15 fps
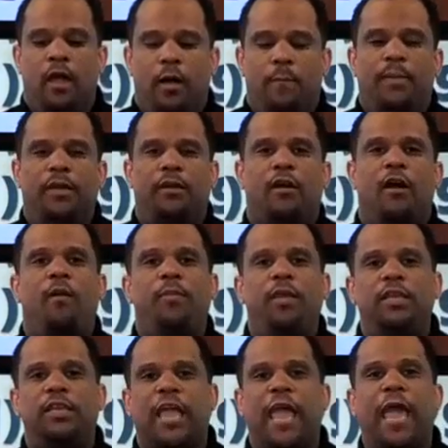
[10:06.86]
Becoming
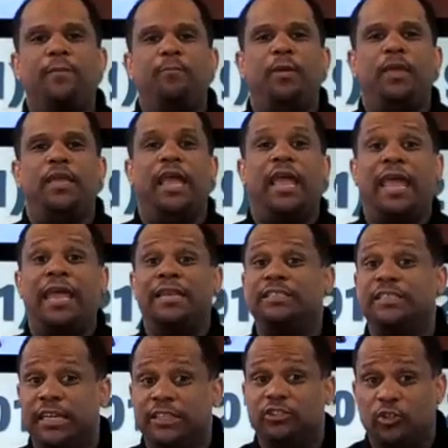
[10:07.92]
can be
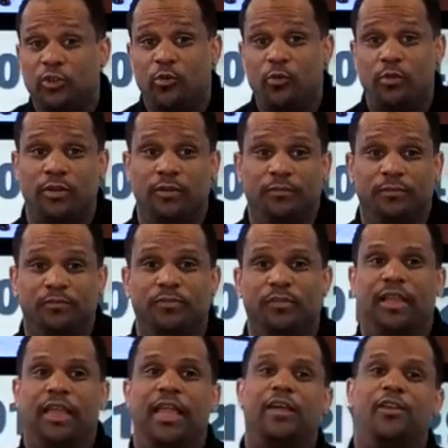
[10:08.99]
intentional.
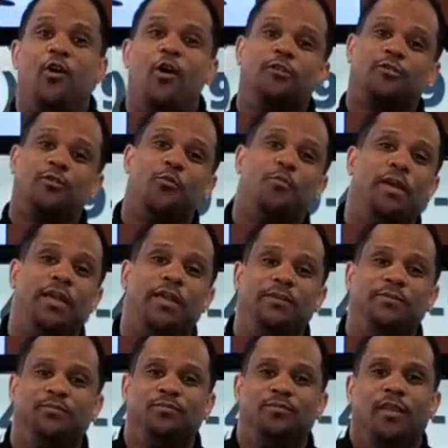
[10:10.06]
It can also be
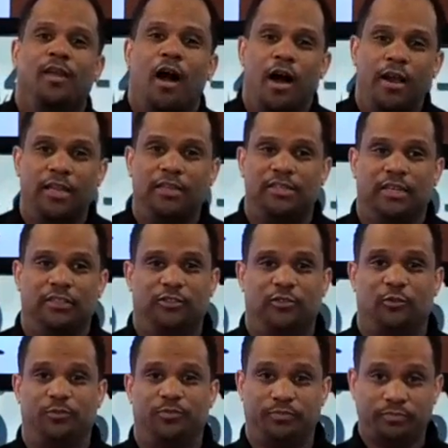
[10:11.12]
unintentional.
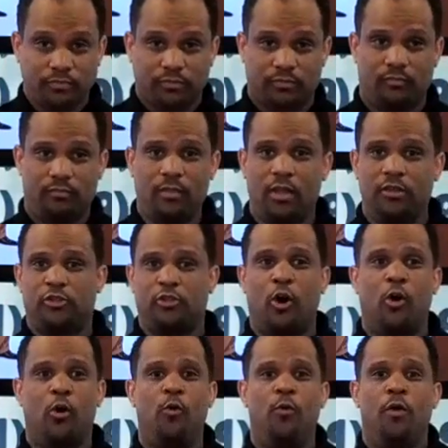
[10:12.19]

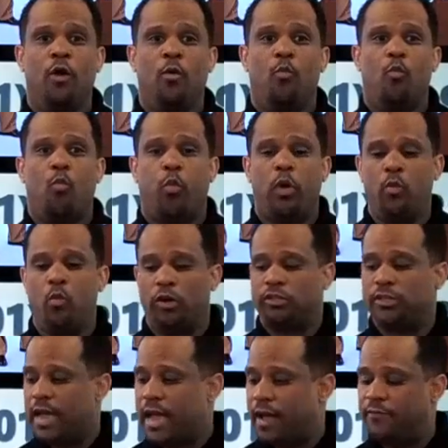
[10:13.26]
So we want
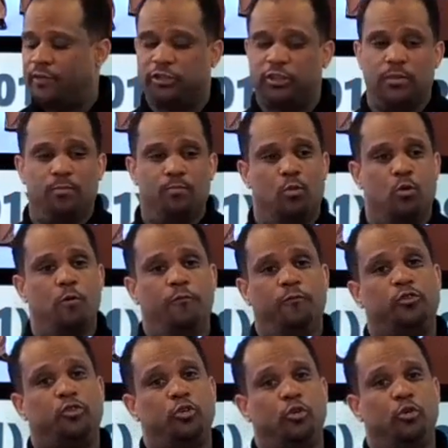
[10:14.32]
to obviously move
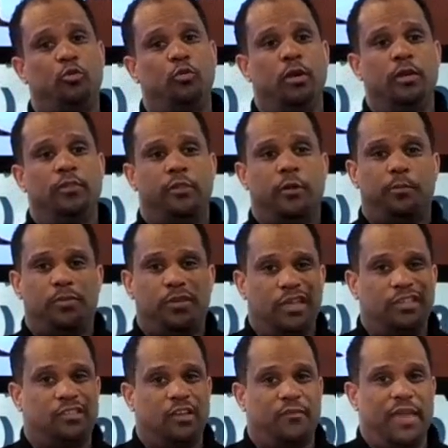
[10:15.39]
to the
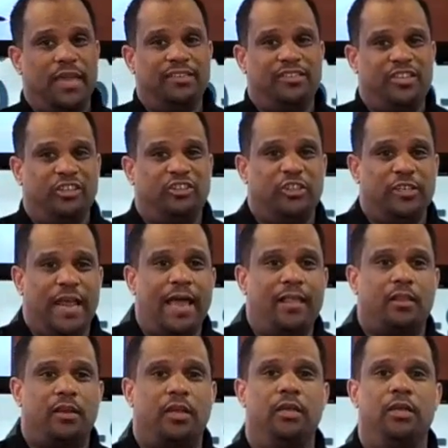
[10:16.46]
place of
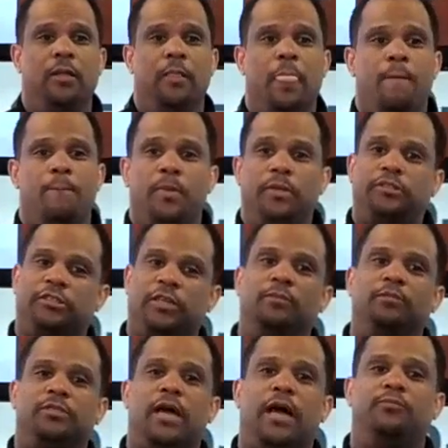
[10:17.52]
intentionality, but
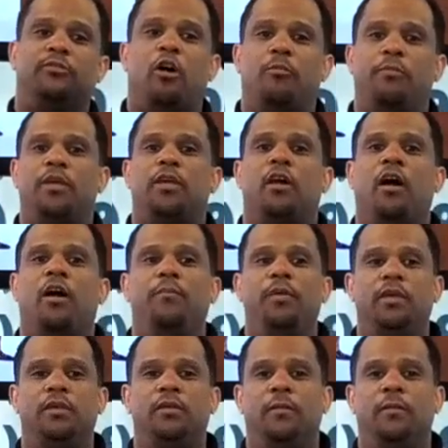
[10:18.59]
sometimes our becoming